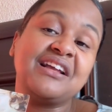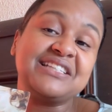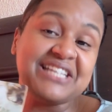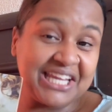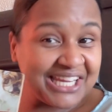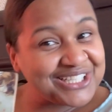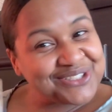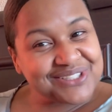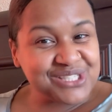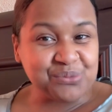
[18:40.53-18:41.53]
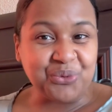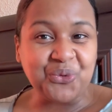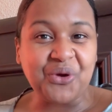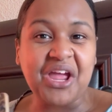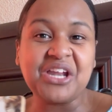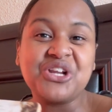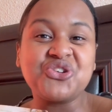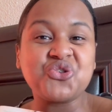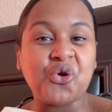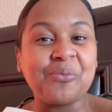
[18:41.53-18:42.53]
dig into this book and
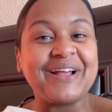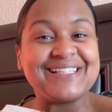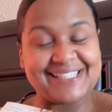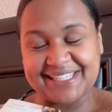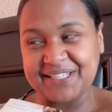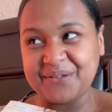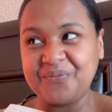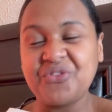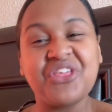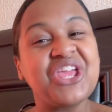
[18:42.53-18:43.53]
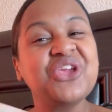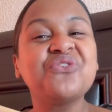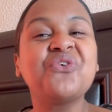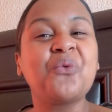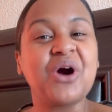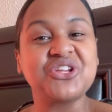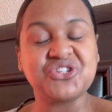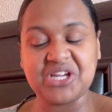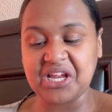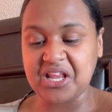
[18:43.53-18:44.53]
enjoy my tea. Thank you for
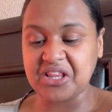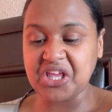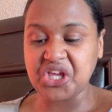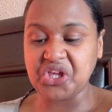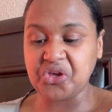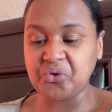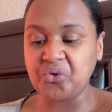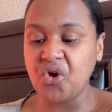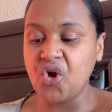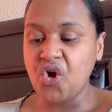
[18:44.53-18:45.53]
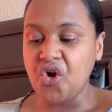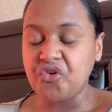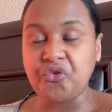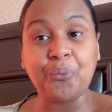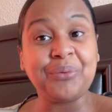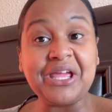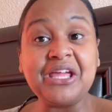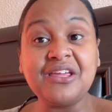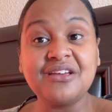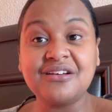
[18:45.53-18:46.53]
watching and thank you for
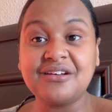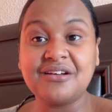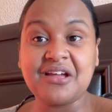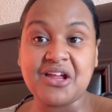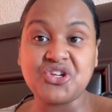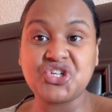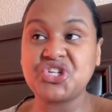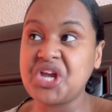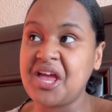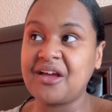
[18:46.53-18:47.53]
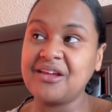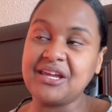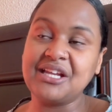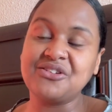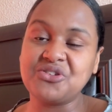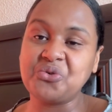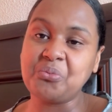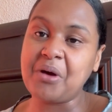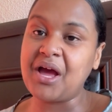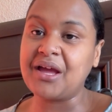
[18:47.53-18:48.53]
being here and sharing into
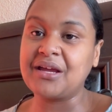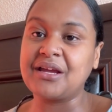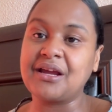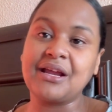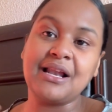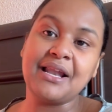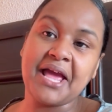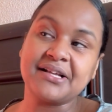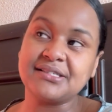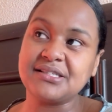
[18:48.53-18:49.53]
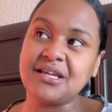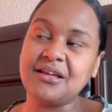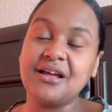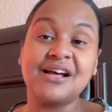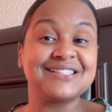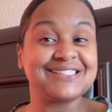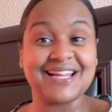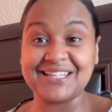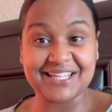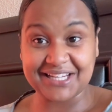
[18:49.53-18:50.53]
my relaxing
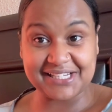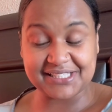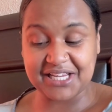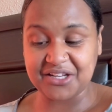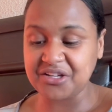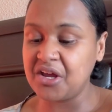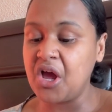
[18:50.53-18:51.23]
Sunday reset.